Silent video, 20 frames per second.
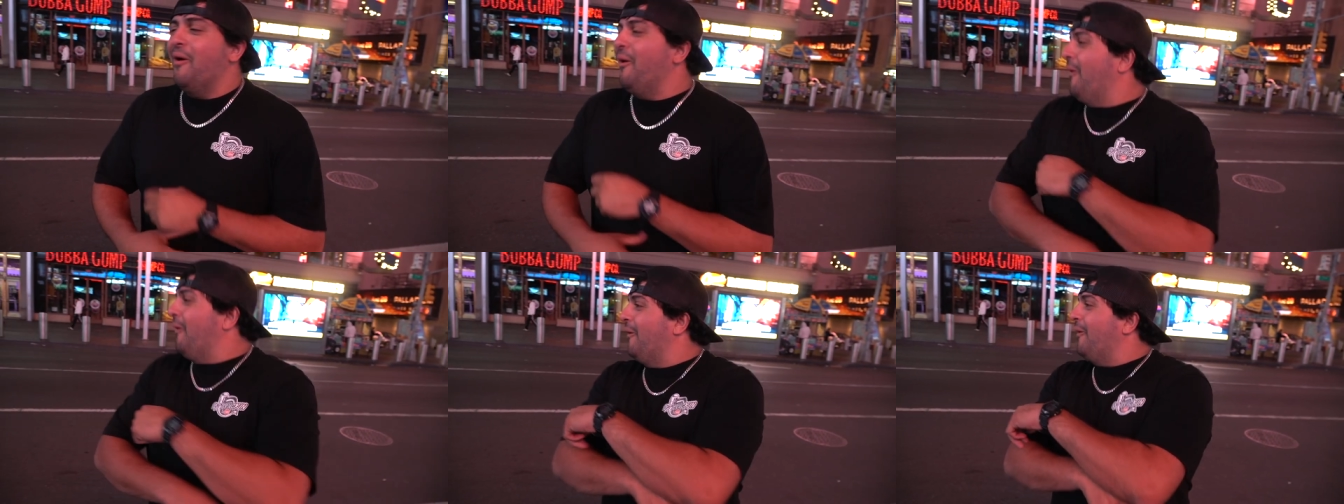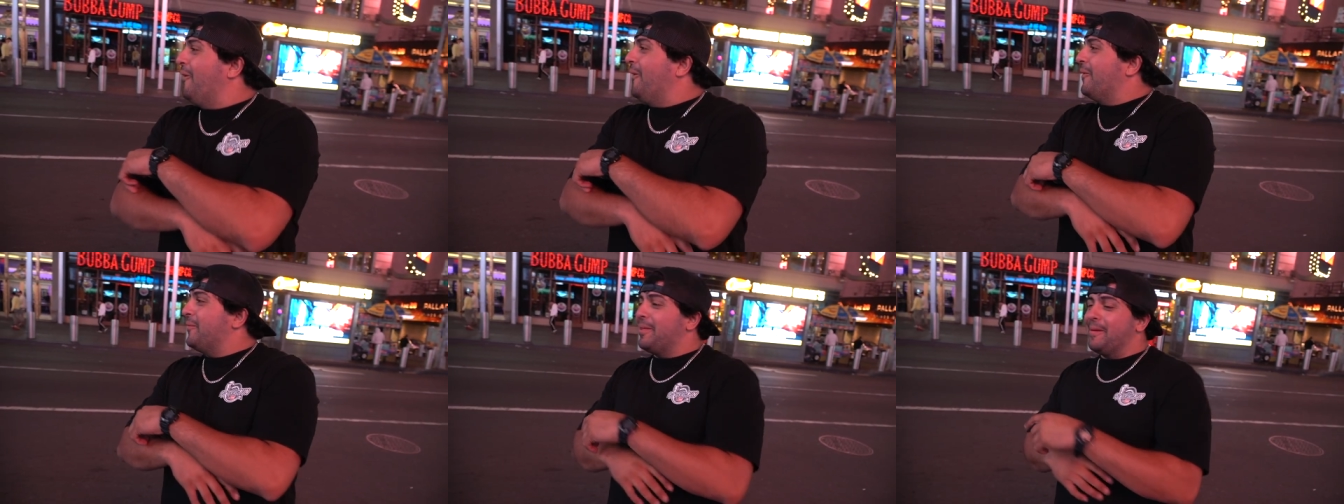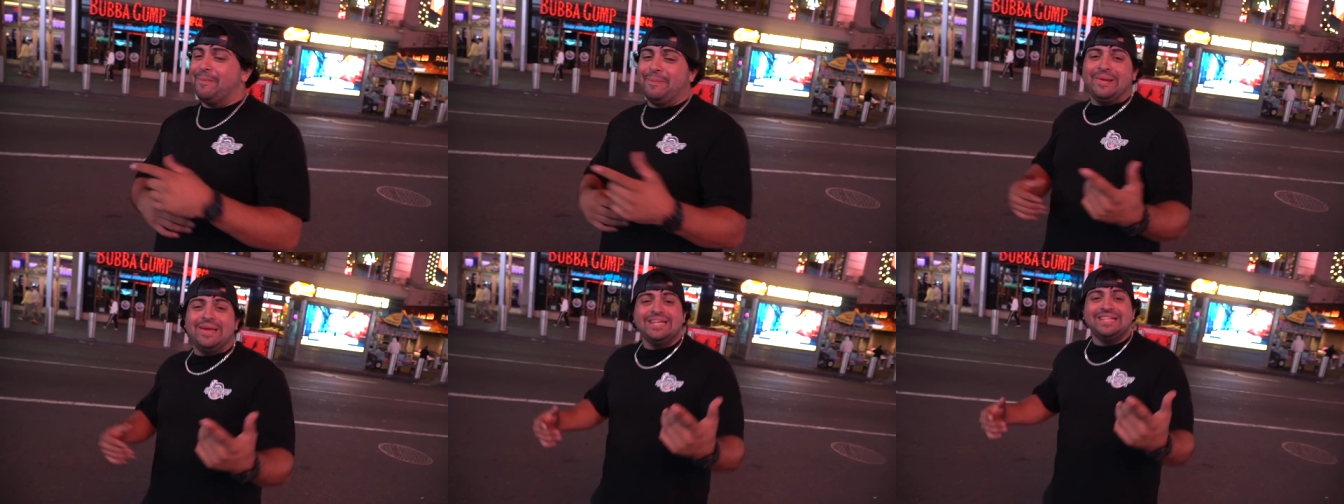Oh,
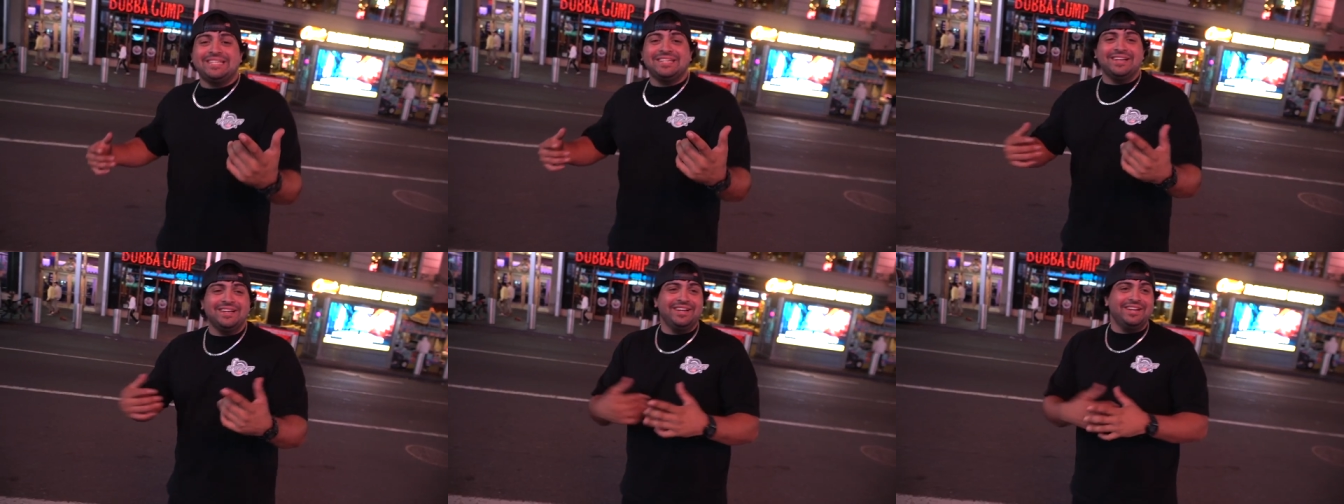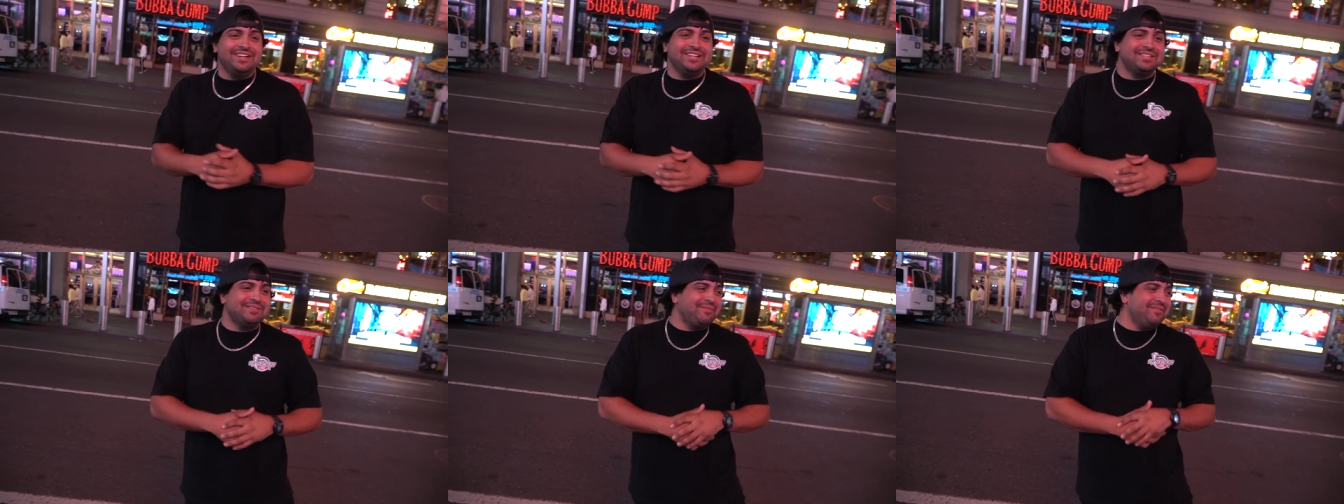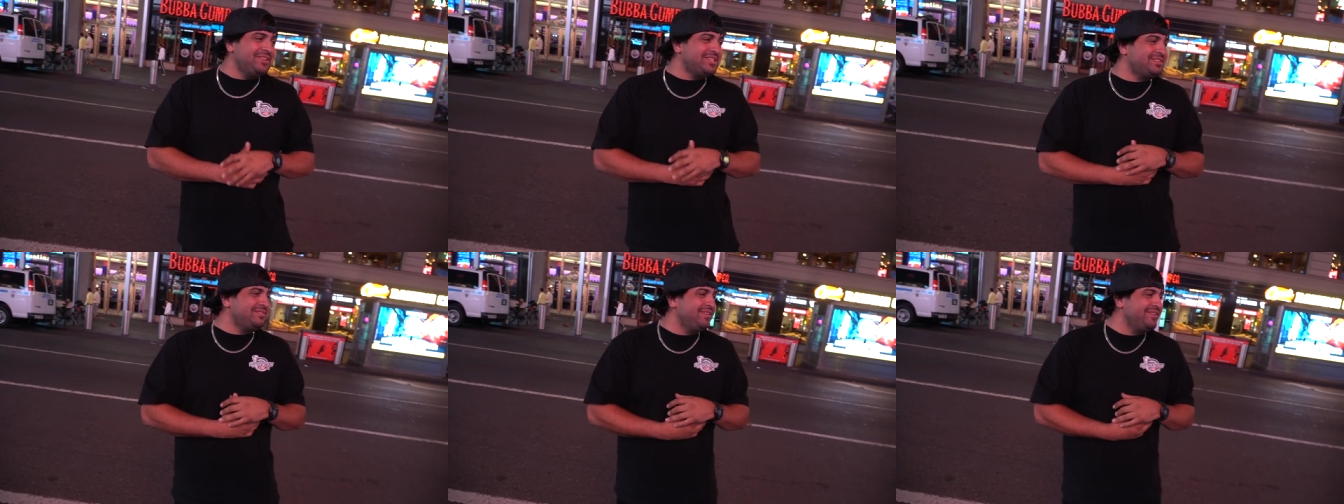the pizza! You're
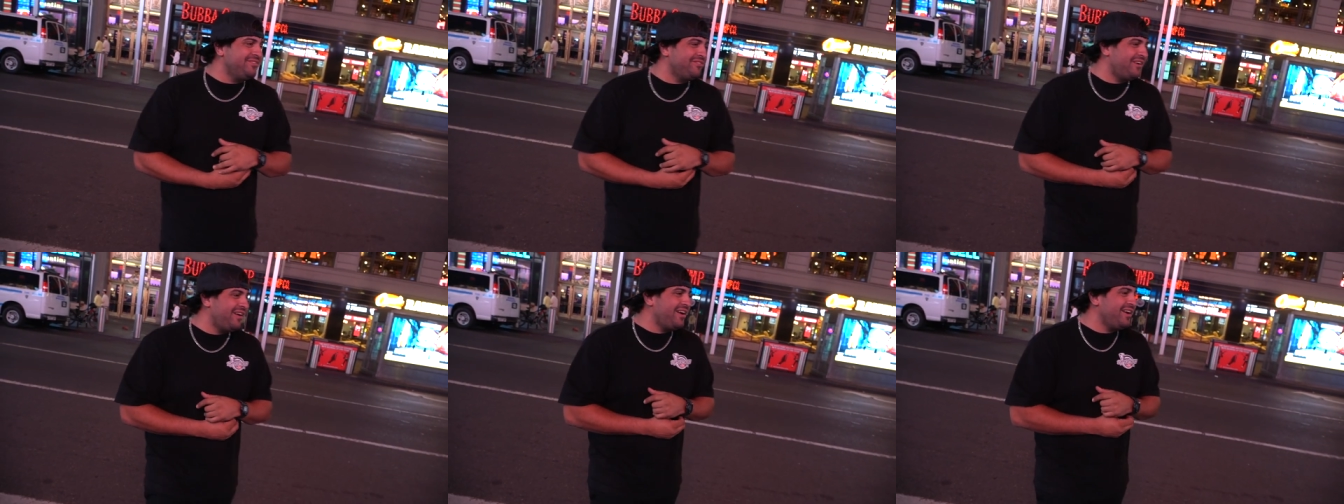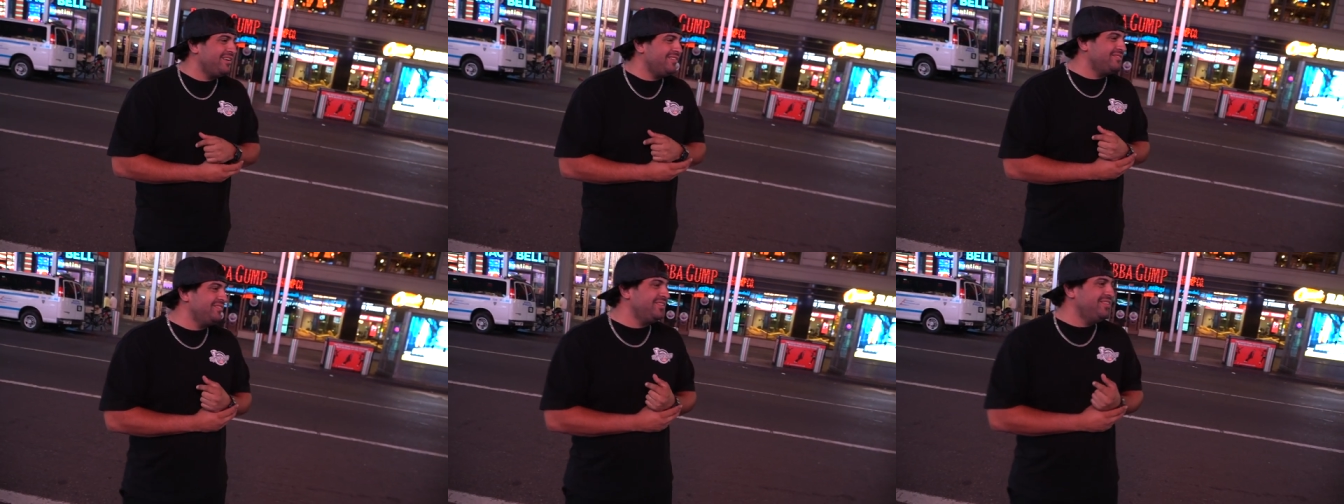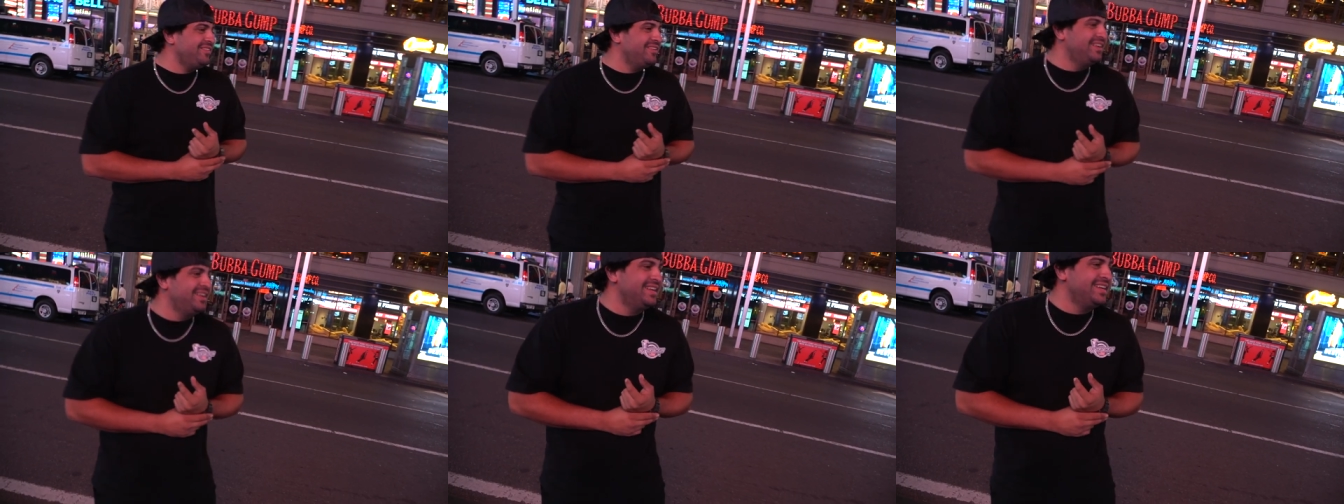supposed to be fire. or
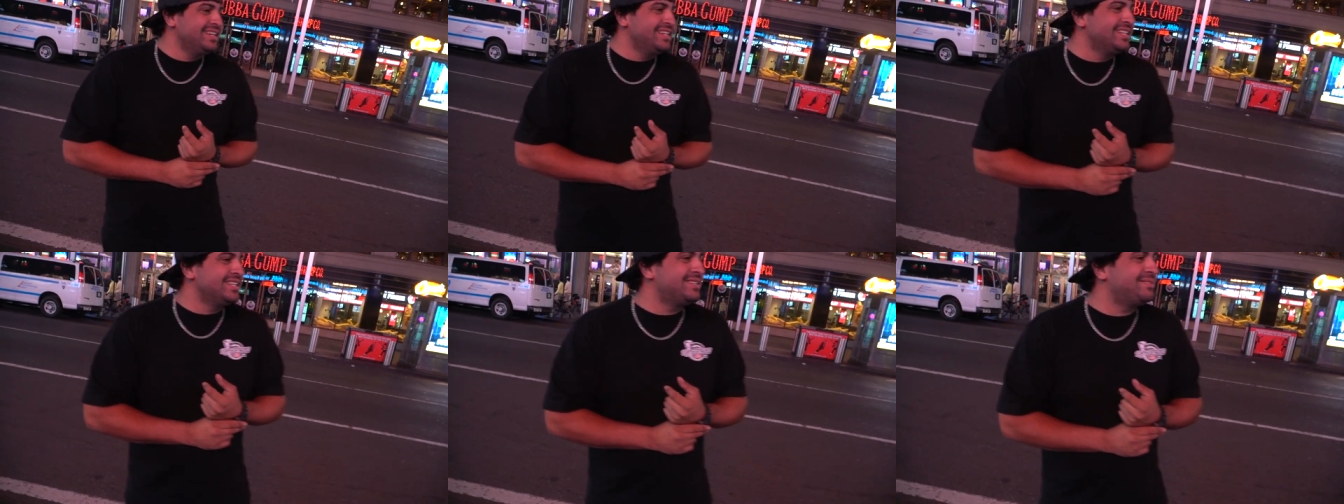pizza, yeah.